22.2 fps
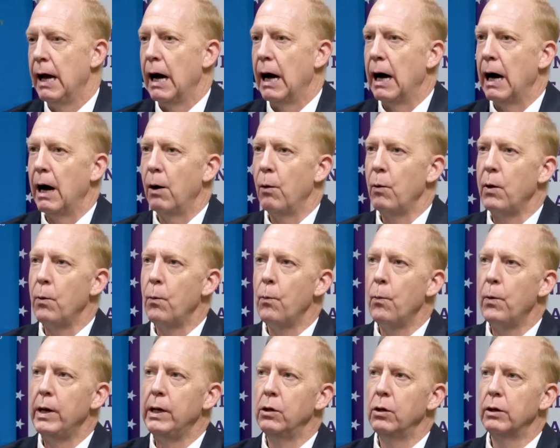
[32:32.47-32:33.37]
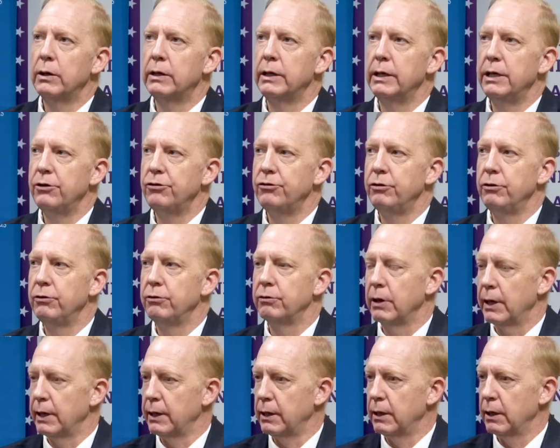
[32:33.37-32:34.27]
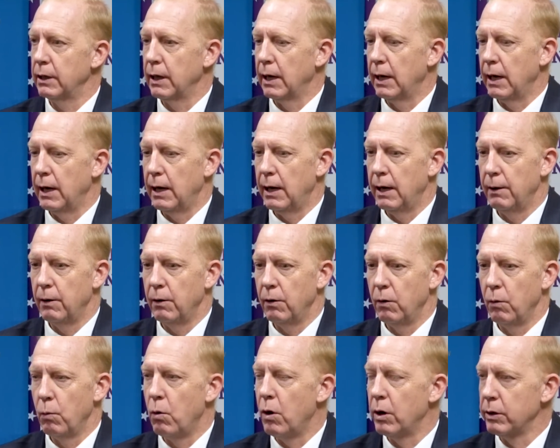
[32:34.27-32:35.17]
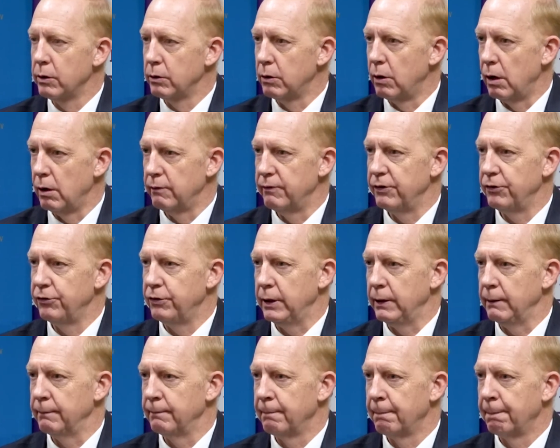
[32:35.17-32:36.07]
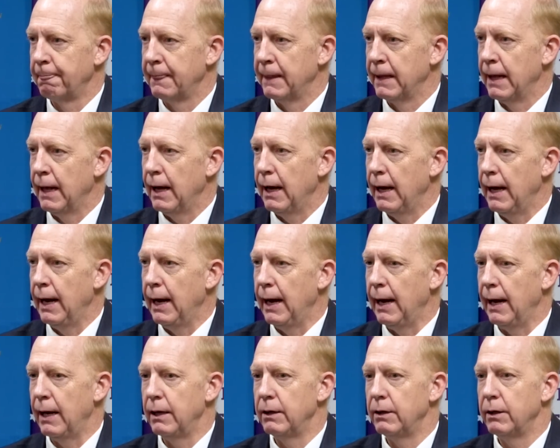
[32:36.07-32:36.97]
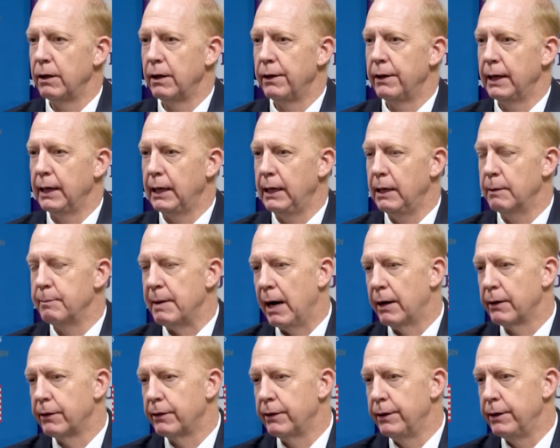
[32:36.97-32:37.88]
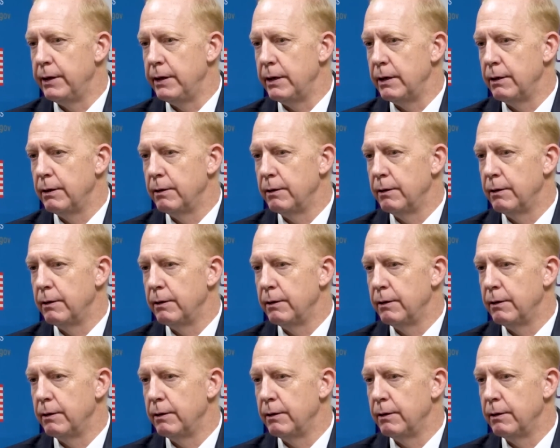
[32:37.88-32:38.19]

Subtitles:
We looked at issues like water harvesting and thinking about the